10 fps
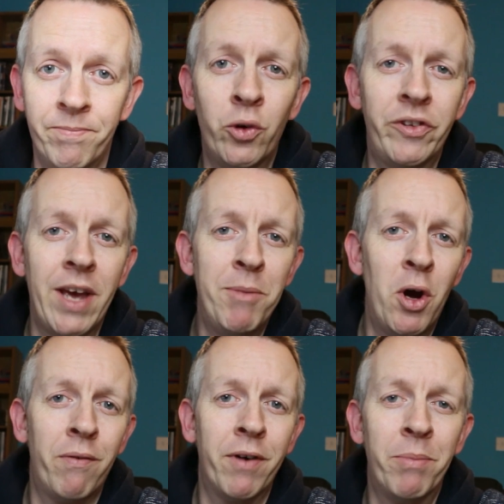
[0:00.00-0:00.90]
So it set me
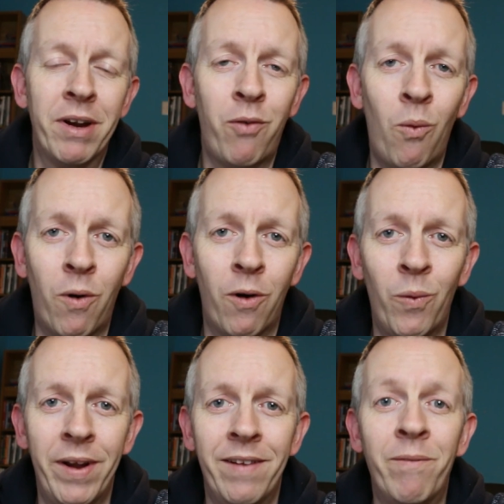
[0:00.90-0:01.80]
off on a bit of a
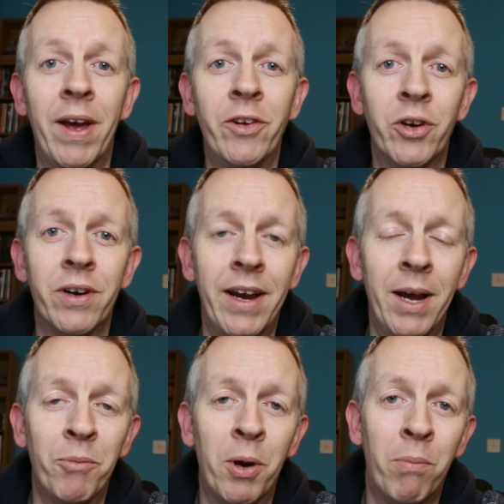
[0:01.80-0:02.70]
whirlwind
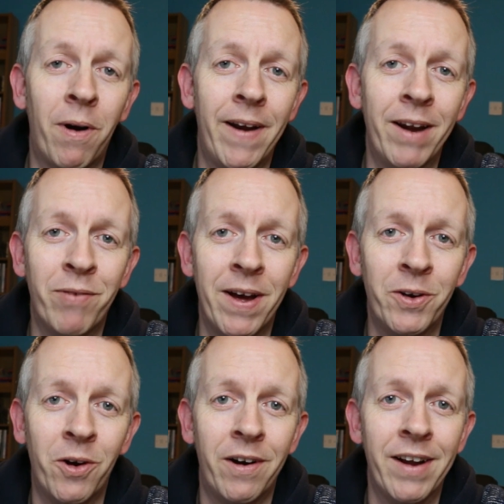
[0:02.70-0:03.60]
adventure comparing
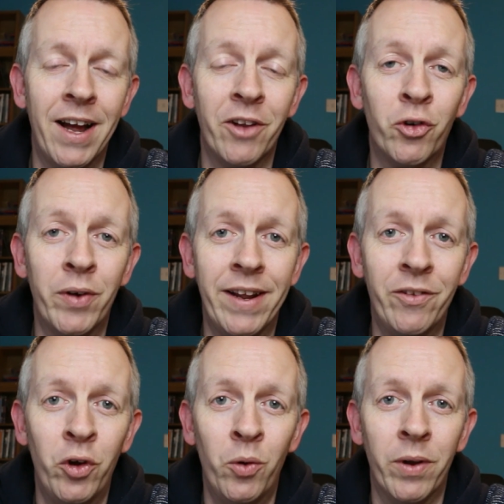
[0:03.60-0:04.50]
Vanguard and Trading
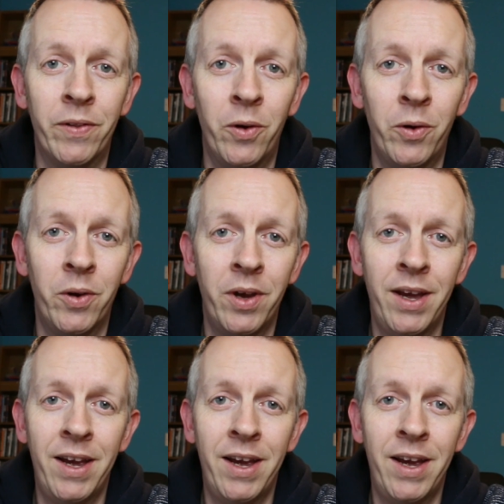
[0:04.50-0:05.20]
212.